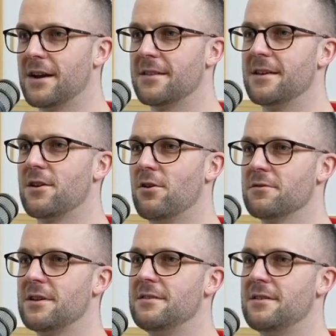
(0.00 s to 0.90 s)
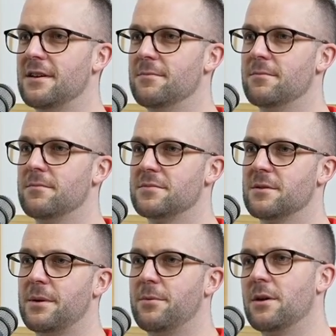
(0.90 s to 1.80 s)
in their content team. Yeah. Some
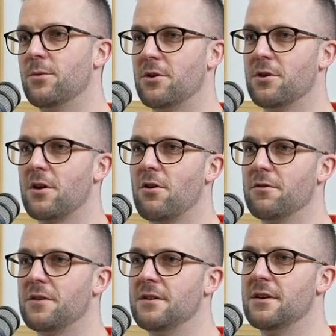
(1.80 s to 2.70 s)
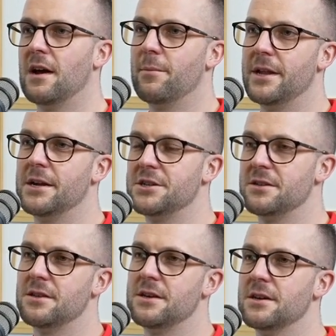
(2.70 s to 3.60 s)
people that were good at content are now
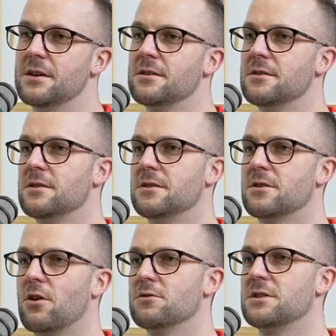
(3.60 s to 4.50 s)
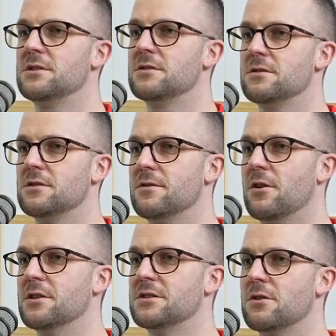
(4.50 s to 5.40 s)
managing their content
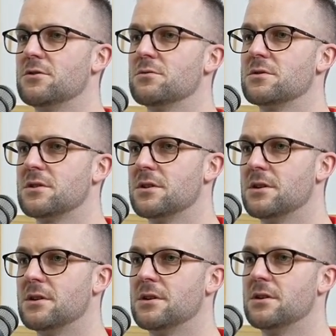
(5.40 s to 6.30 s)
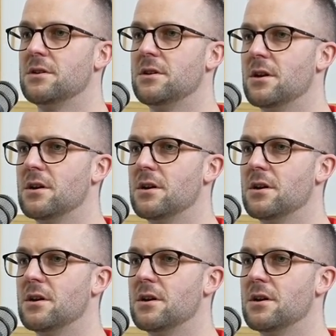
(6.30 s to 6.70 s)
on their socials. Yeah. Yeah.